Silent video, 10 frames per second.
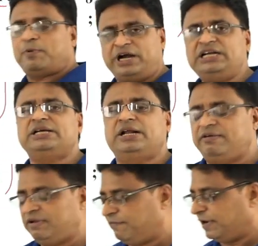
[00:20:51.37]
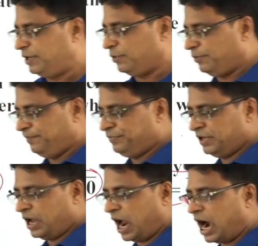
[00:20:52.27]
points are given for you,
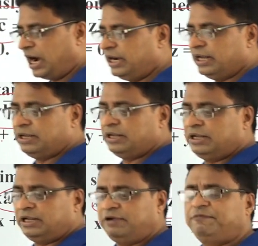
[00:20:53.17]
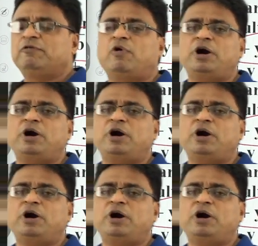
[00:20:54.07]
and if you